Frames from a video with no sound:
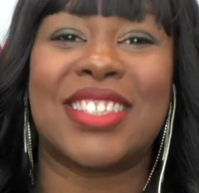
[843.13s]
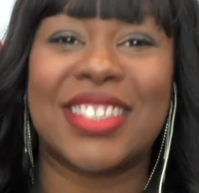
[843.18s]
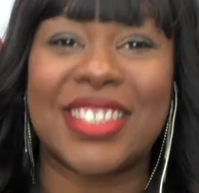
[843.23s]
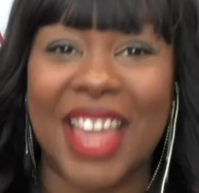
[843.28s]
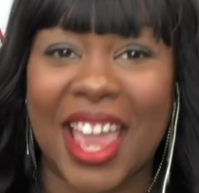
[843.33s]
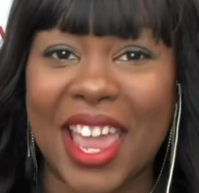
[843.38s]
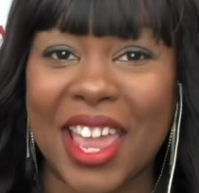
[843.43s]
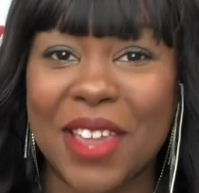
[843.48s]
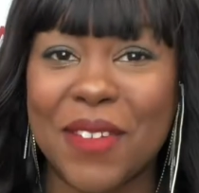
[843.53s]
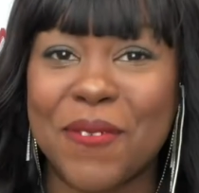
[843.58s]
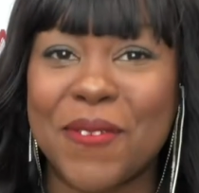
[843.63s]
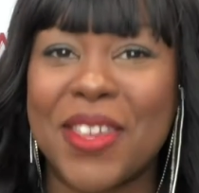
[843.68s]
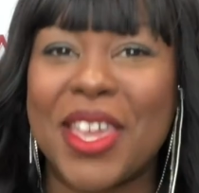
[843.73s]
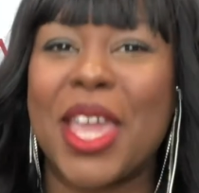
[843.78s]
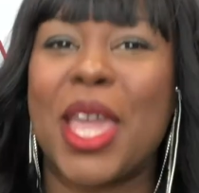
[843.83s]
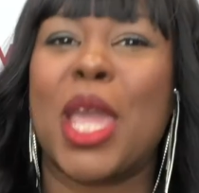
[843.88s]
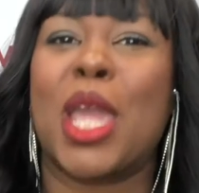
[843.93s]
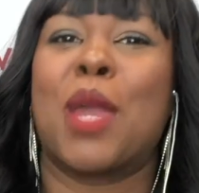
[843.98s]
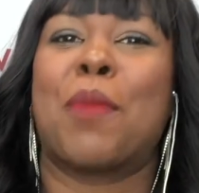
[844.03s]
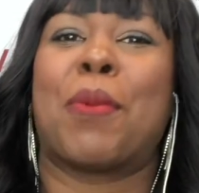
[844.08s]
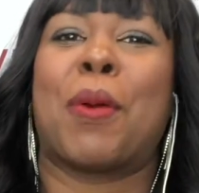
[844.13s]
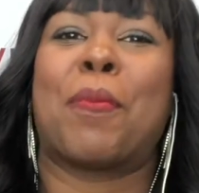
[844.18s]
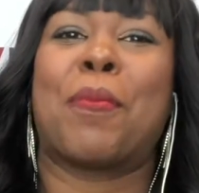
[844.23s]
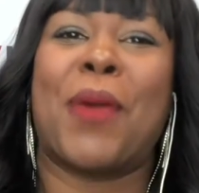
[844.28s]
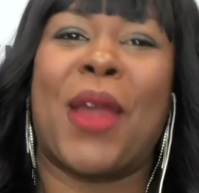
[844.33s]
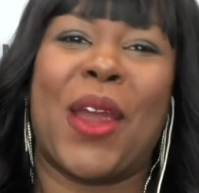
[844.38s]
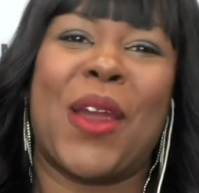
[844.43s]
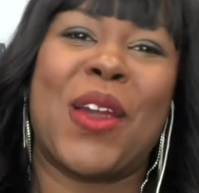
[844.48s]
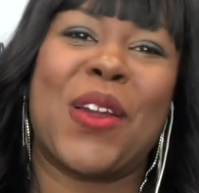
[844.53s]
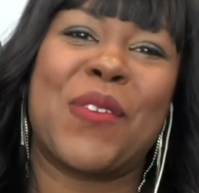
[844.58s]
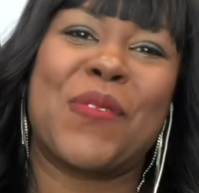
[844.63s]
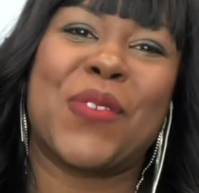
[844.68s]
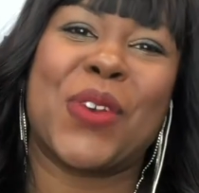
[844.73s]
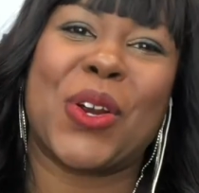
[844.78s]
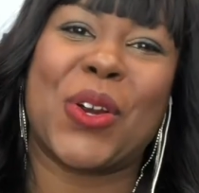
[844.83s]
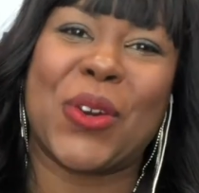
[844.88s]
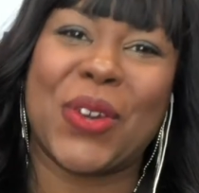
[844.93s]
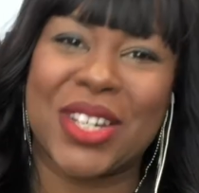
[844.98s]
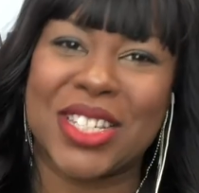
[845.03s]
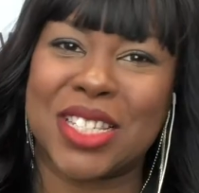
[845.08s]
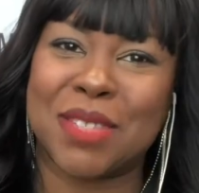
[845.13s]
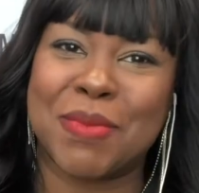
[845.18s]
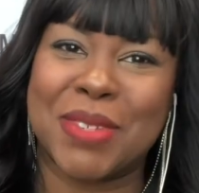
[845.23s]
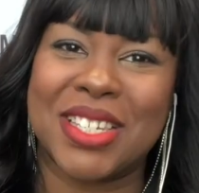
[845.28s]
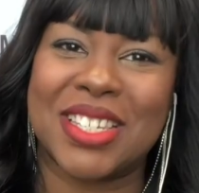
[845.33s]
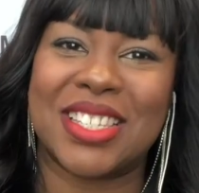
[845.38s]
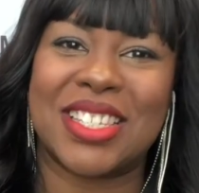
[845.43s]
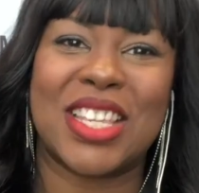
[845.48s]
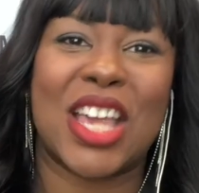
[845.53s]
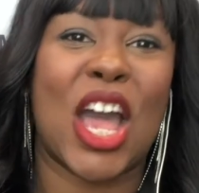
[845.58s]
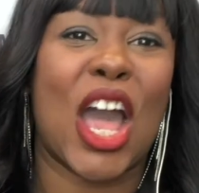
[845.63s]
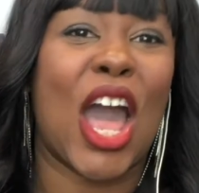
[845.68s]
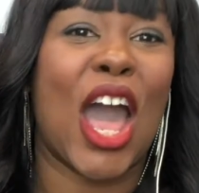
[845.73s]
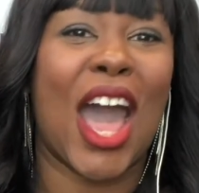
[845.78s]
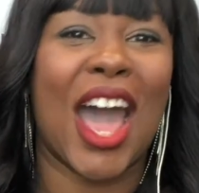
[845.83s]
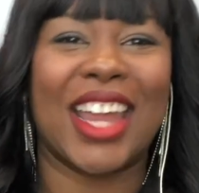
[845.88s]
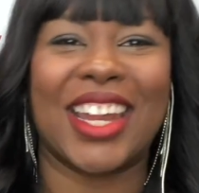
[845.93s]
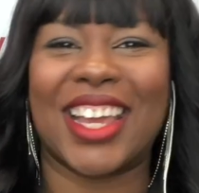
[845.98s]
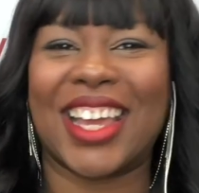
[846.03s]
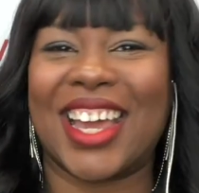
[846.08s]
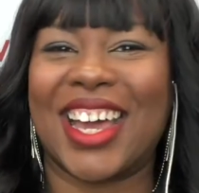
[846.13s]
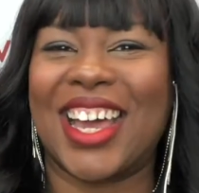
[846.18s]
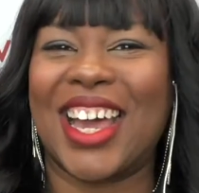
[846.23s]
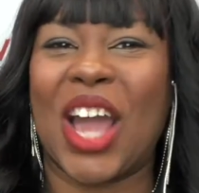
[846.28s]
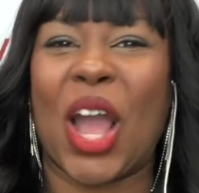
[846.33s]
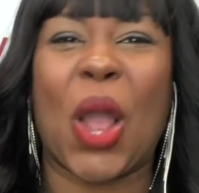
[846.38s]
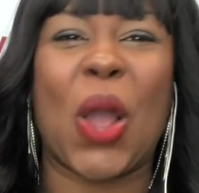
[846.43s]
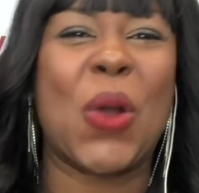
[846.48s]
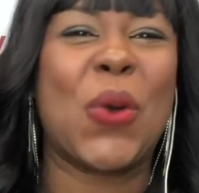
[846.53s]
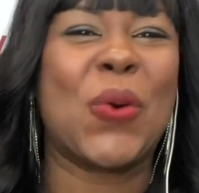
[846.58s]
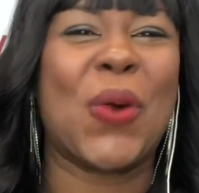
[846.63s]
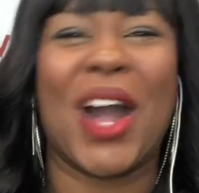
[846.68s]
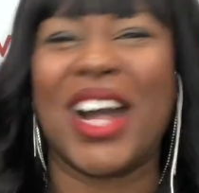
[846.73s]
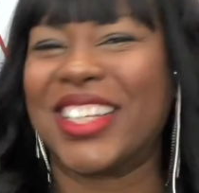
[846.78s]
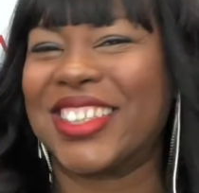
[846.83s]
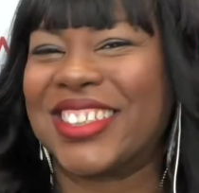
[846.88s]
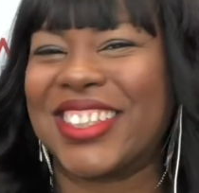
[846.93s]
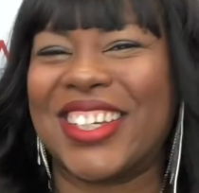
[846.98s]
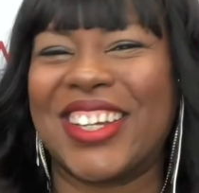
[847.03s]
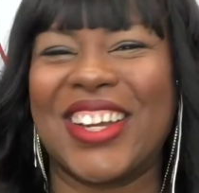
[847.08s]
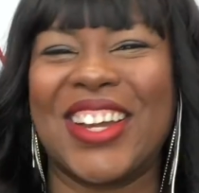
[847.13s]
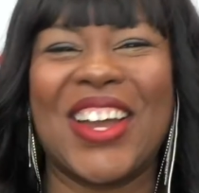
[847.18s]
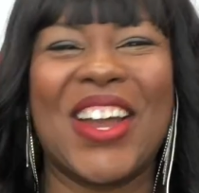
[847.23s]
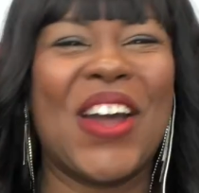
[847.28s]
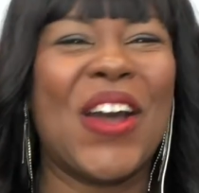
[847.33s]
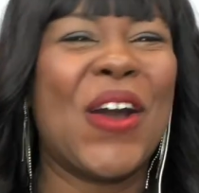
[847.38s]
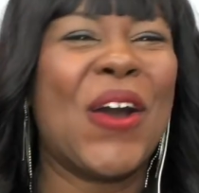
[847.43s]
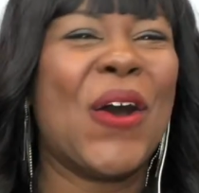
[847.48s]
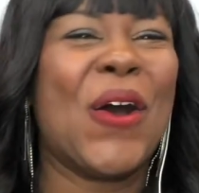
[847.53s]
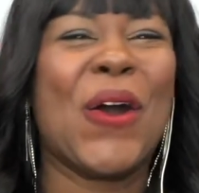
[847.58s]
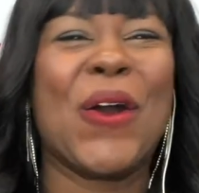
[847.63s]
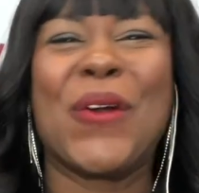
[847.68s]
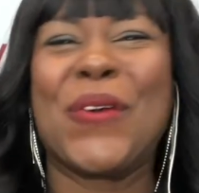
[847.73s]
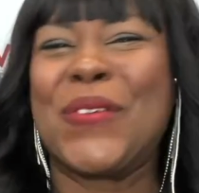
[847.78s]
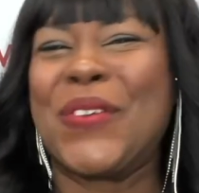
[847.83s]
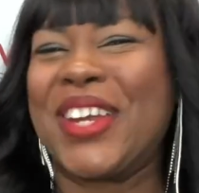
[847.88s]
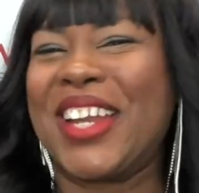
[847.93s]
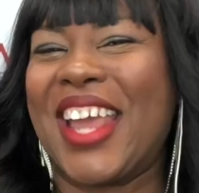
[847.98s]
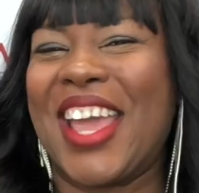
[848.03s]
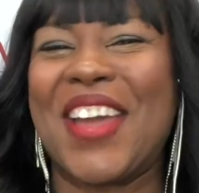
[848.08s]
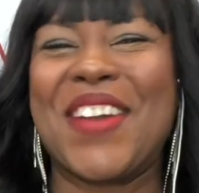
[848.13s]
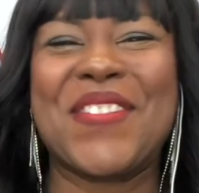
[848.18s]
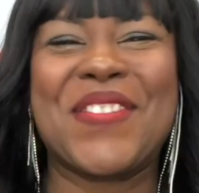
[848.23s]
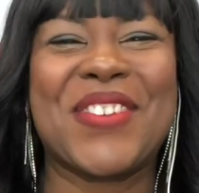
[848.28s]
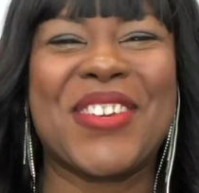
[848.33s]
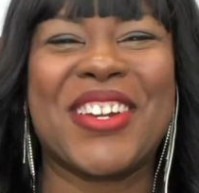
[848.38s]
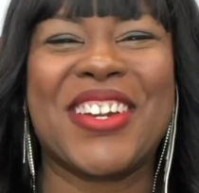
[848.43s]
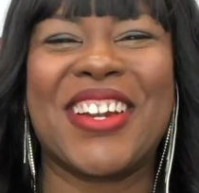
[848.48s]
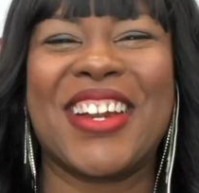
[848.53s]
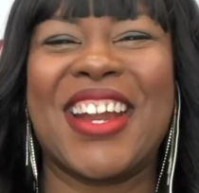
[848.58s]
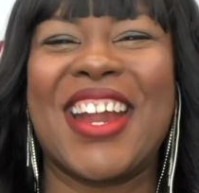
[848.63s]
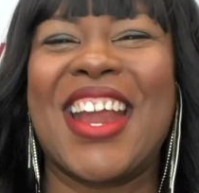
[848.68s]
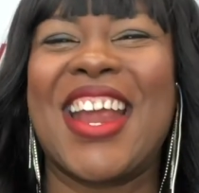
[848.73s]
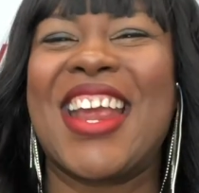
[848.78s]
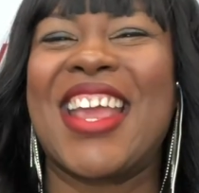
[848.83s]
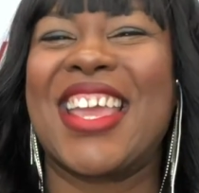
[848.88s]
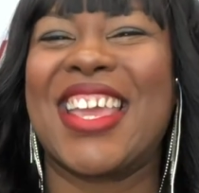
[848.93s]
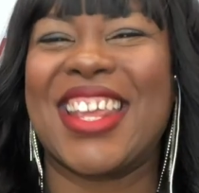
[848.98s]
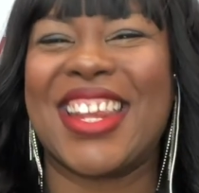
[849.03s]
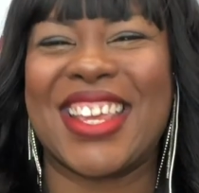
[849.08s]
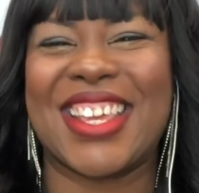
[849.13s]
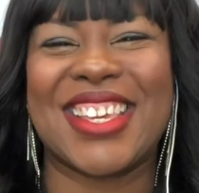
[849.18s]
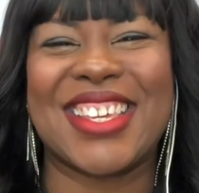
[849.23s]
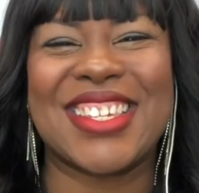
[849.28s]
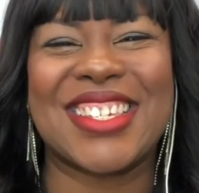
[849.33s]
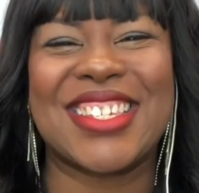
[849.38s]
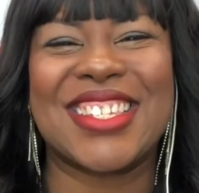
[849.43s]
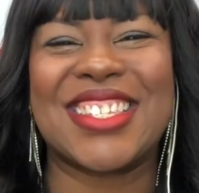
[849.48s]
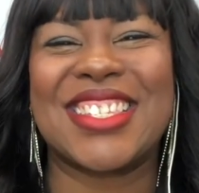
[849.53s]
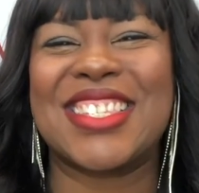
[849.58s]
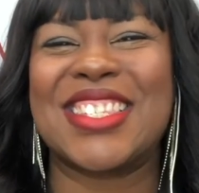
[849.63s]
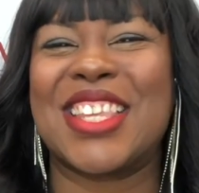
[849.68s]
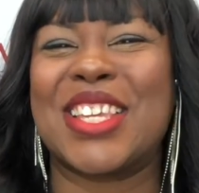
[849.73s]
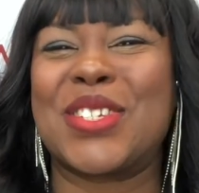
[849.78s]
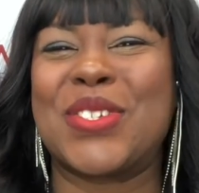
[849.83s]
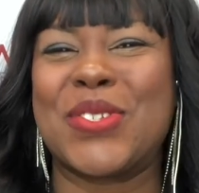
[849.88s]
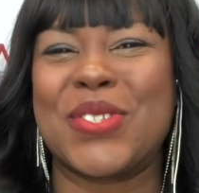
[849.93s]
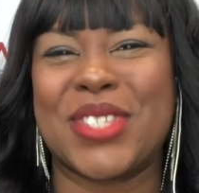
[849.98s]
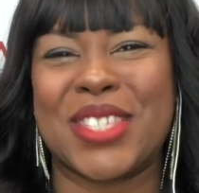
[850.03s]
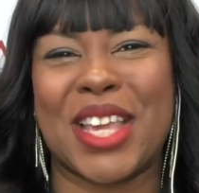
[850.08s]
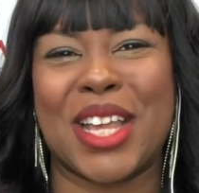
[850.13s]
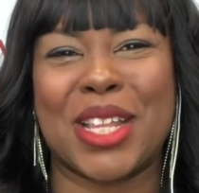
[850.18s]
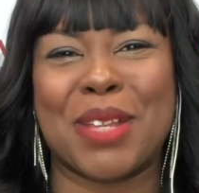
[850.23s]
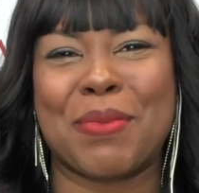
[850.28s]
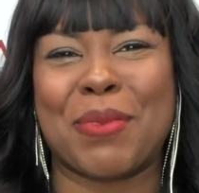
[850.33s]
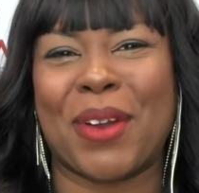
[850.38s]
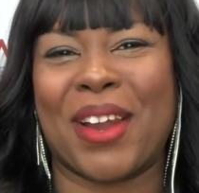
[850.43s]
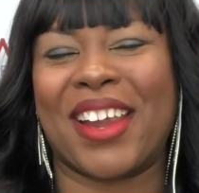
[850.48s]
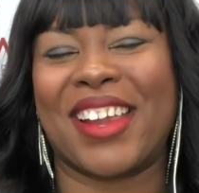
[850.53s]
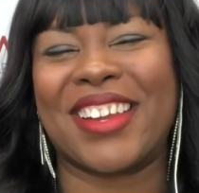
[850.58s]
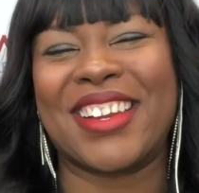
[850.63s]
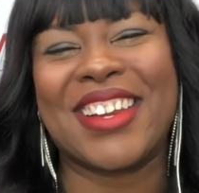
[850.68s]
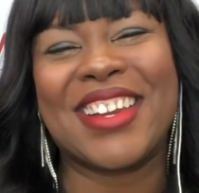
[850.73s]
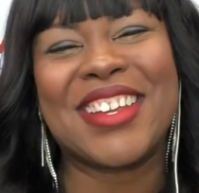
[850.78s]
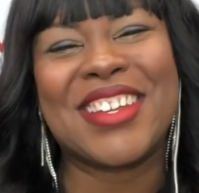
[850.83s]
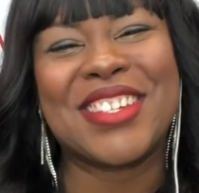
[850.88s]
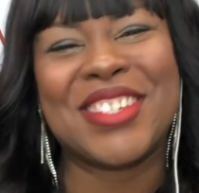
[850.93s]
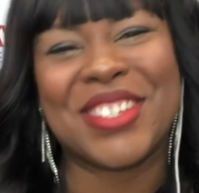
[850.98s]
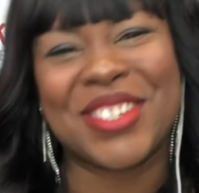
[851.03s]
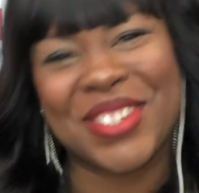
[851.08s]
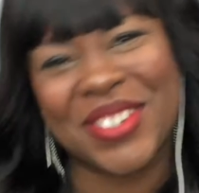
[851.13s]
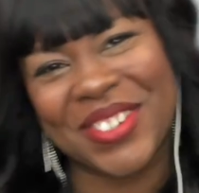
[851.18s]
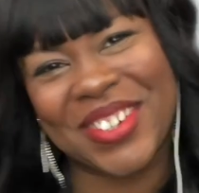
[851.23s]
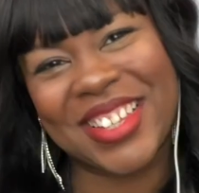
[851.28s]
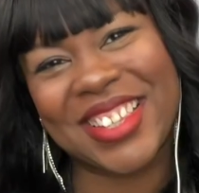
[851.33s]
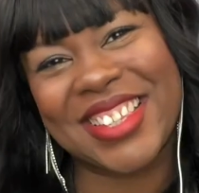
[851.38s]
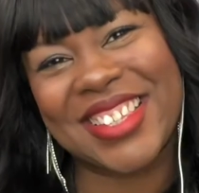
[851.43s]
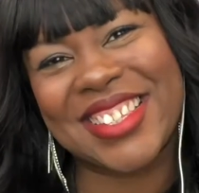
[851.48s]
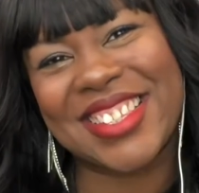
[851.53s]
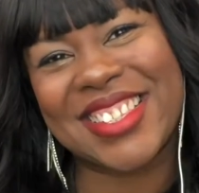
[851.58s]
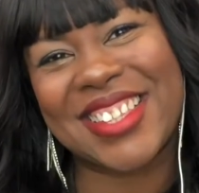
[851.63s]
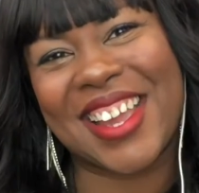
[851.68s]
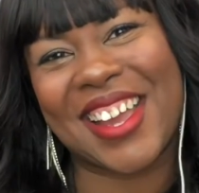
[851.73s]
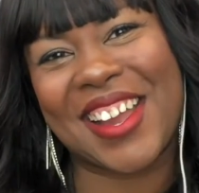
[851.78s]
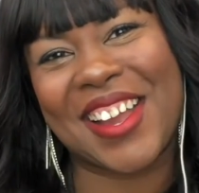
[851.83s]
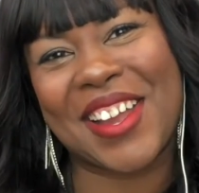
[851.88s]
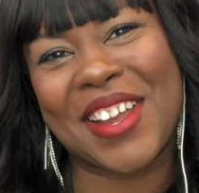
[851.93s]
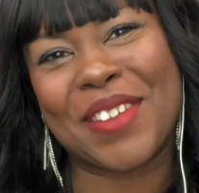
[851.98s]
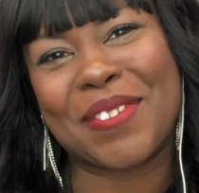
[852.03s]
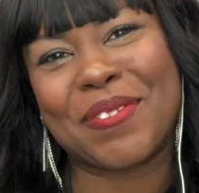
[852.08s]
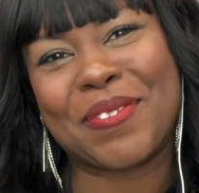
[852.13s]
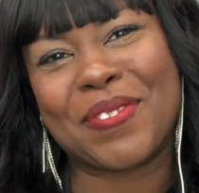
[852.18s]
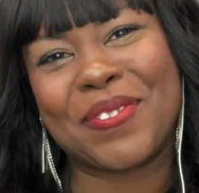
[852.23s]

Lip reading: safe in preparing for Christmas, Hanukkah, Kwanzaa, or whatever it is that you celebrate during this time.